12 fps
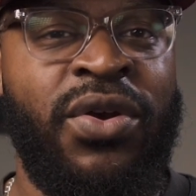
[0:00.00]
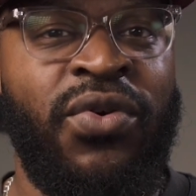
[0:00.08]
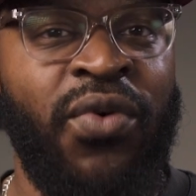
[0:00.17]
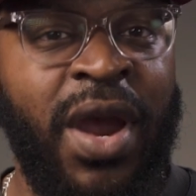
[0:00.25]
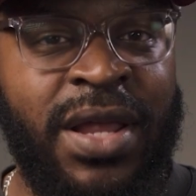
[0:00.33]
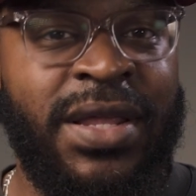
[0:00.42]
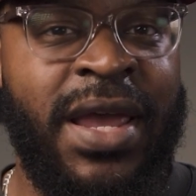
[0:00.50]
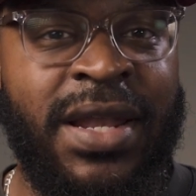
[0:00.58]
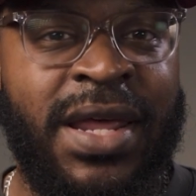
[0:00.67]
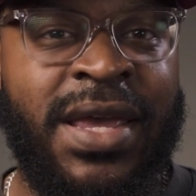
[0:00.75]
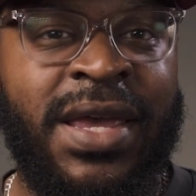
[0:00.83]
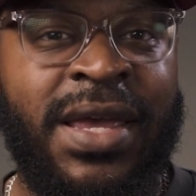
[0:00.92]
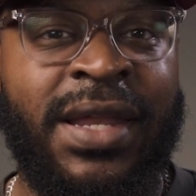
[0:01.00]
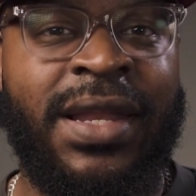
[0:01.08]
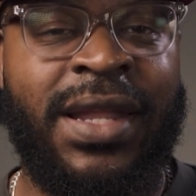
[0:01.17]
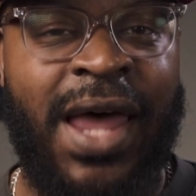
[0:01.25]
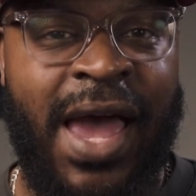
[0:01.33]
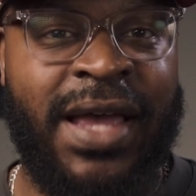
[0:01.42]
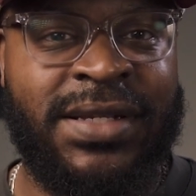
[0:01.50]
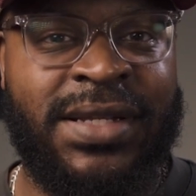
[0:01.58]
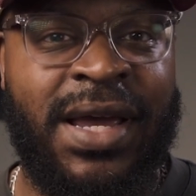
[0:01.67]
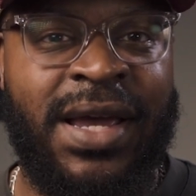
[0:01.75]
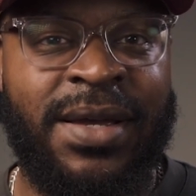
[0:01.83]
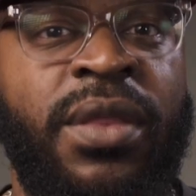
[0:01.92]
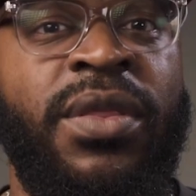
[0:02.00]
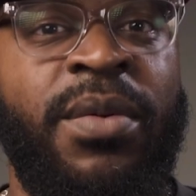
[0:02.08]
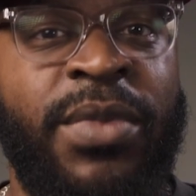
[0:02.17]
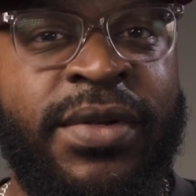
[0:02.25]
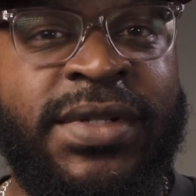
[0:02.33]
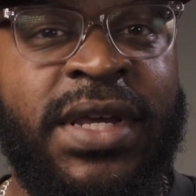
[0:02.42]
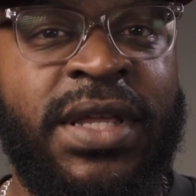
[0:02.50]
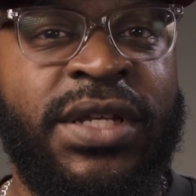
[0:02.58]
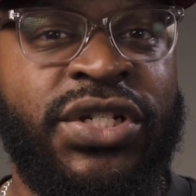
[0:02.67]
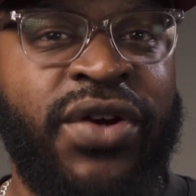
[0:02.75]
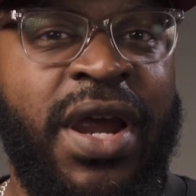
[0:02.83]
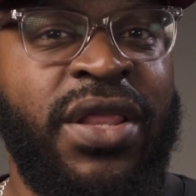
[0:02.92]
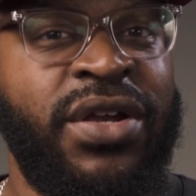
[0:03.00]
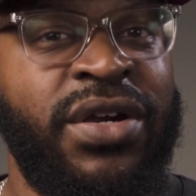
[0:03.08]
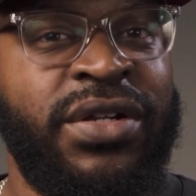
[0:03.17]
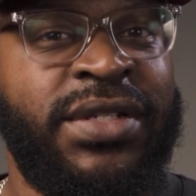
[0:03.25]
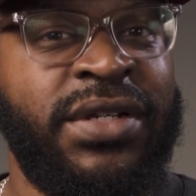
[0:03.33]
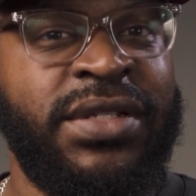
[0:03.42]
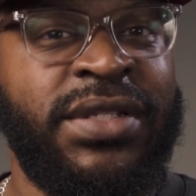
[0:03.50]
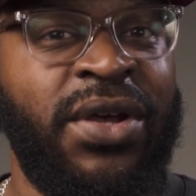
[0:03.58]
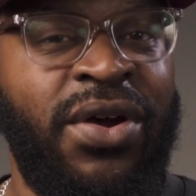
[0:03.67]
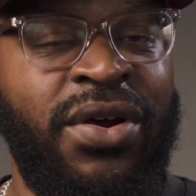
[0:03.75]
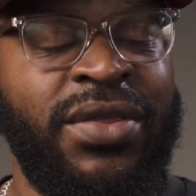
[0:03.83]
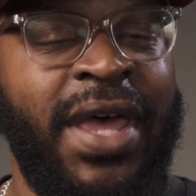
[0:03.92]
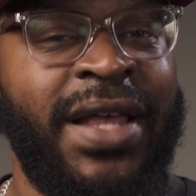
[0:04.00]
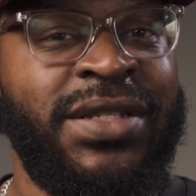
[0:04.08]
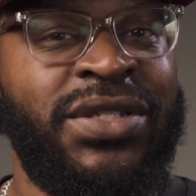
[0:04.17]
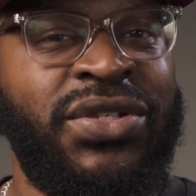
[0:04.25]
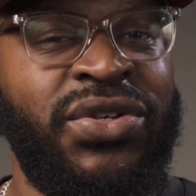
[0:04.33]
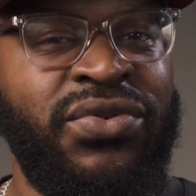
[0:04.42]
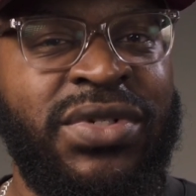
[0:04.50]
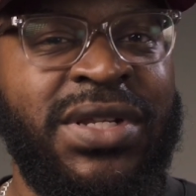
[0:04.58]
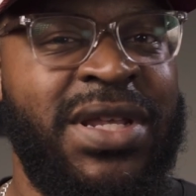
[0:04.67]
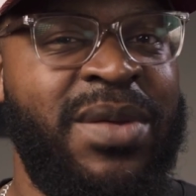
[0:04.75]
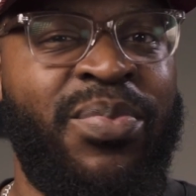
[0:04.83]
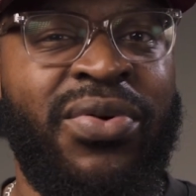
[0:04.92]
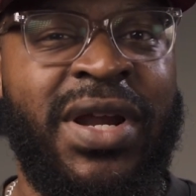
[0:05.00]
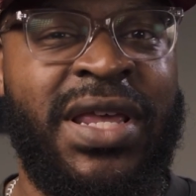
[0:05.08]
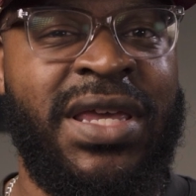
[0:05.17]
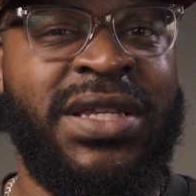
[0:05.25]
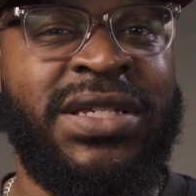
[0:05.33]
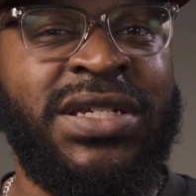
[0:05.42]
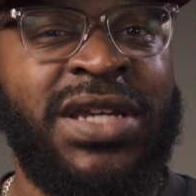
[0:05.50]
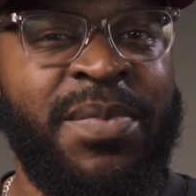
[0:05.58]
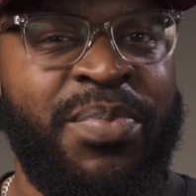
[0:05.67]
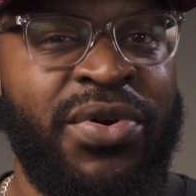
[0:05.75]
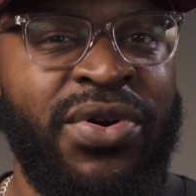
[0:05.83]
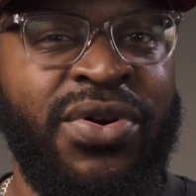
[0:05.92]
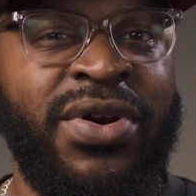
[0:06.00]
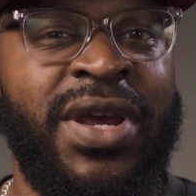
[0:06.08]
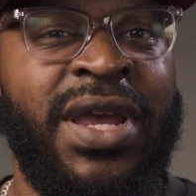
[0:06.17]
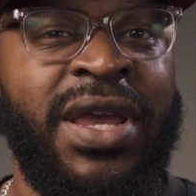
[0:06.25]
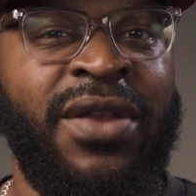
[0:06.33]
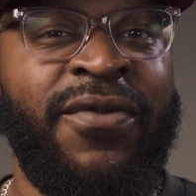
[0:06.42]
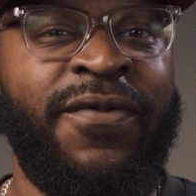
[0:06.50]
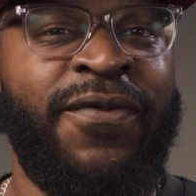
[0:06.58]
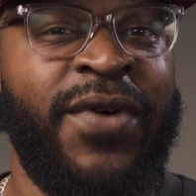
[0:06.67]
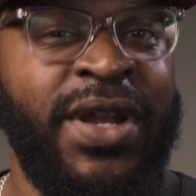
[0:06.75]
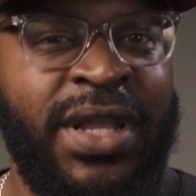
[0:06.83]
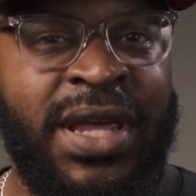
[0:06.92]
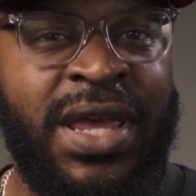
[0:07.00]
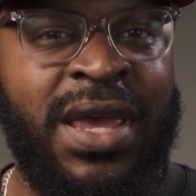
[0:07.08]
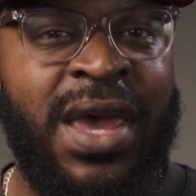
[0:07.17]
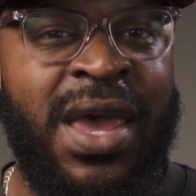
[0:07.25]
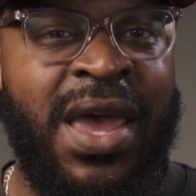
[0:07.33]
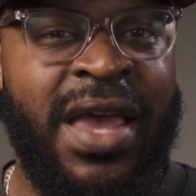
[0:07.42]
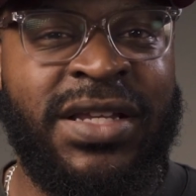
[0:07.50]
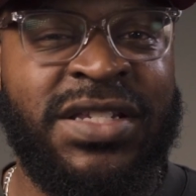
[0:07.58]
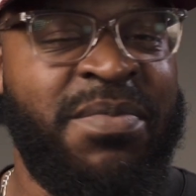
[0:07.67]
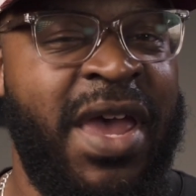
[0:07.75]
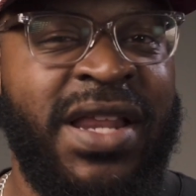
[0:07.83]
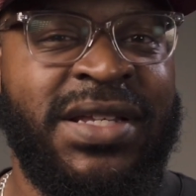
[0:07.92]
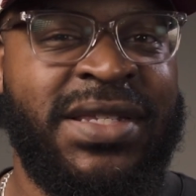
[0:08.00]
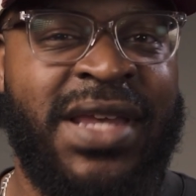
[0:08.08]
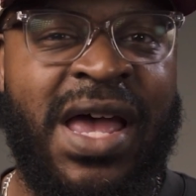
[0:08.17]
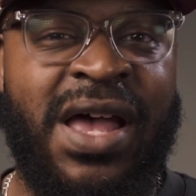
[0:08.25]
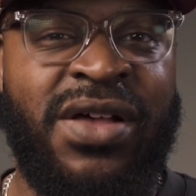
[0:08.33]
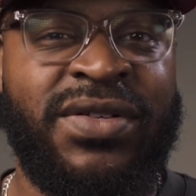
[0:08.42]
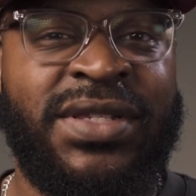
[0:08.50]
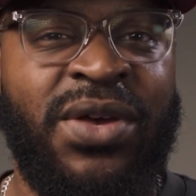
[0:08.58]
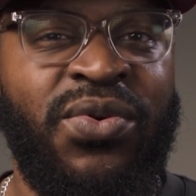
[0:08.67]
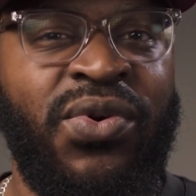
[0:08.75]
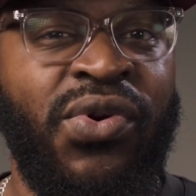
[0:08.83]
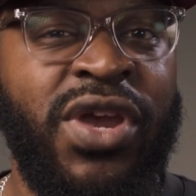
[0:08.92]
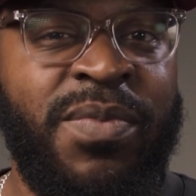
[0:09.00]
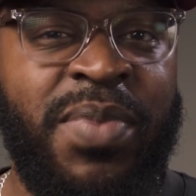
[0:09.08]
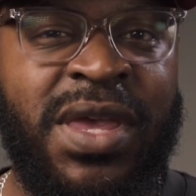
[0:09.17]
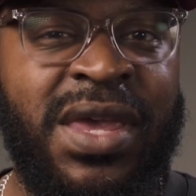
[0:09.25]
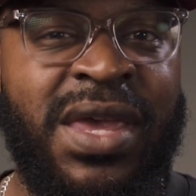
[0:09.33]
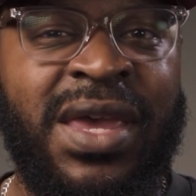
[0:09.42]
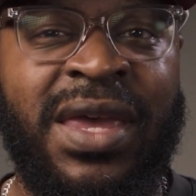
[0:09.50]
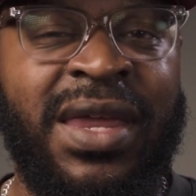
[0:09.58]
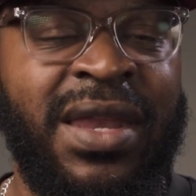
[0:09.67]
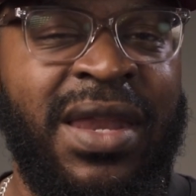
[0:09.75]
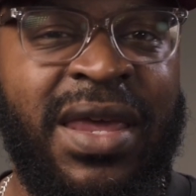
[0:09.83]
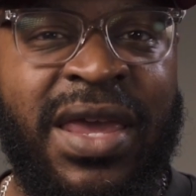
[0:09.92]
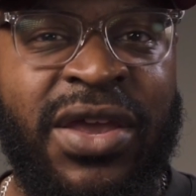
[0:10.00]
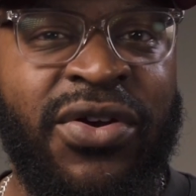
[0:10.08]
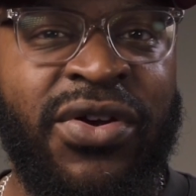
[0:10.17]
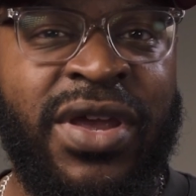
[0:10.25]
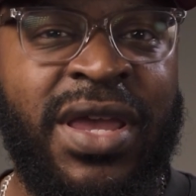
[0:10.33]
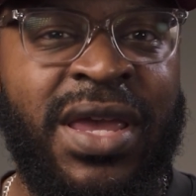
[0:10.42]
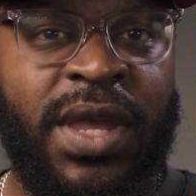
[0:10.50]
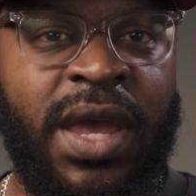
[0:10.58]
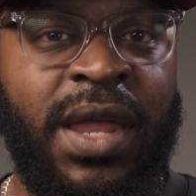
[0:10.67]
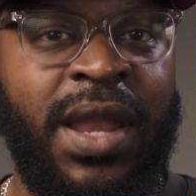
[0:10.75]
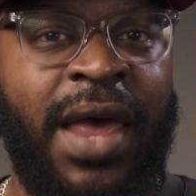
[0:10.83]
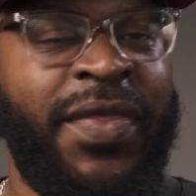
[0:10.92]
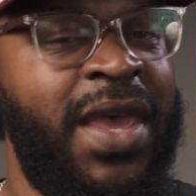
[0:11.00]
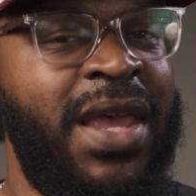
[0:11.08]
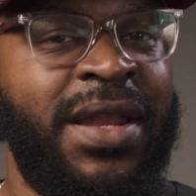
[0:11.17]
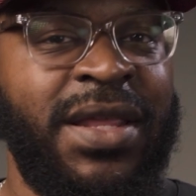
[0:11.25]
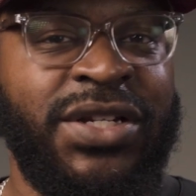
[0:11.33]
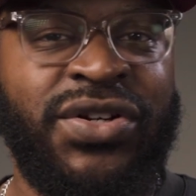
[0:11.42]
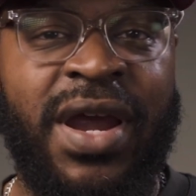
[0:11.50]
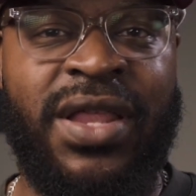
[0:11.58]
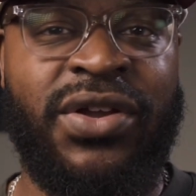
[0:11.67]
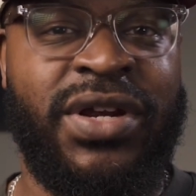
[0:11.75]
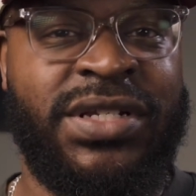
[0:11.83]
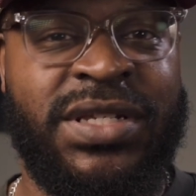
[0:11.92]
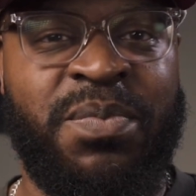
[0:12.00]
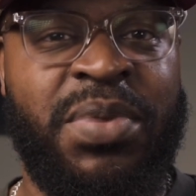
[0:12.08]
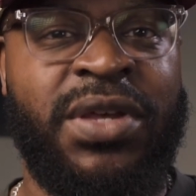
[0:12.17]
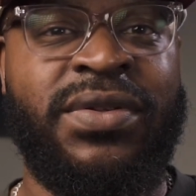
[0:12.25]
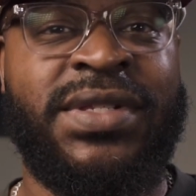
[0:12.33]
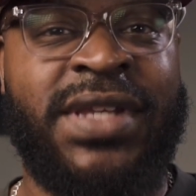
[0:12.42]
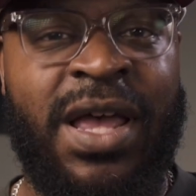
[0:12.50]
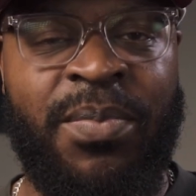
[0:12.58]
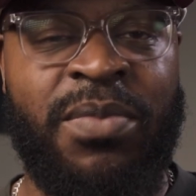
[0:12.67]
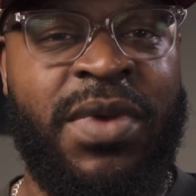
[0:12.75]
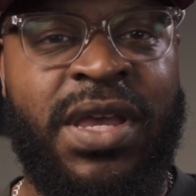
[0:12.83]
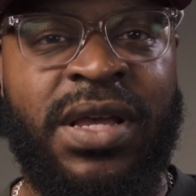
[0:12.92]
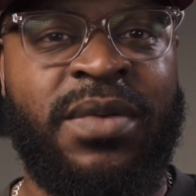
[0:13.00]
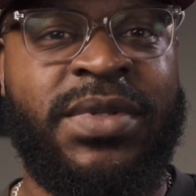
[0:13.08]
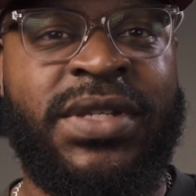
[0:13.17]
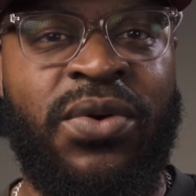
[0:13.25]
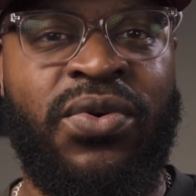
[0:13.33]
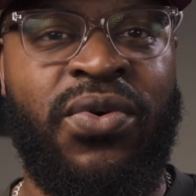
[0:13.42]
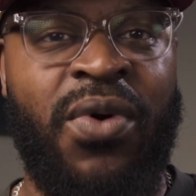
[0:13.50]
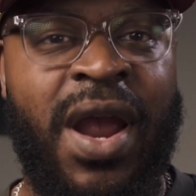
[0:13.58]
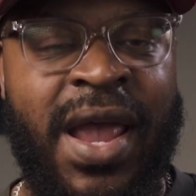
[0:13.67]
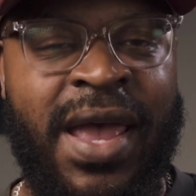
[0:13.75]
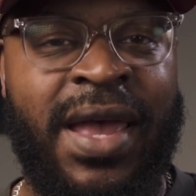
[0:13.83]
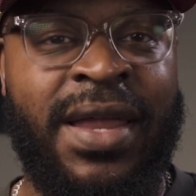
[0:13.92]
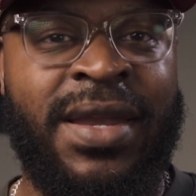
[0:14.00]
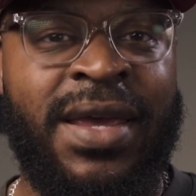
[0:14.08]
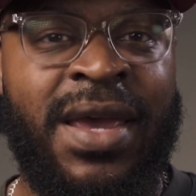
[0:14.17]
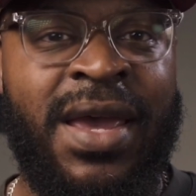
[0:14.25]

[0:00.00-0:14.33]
great they did last time. The music in the trailer took a song that's usually pretty chipper and friendly and just made it sound so creepy and eerie, and at the end of the trailer it just builds up and becomes so grand.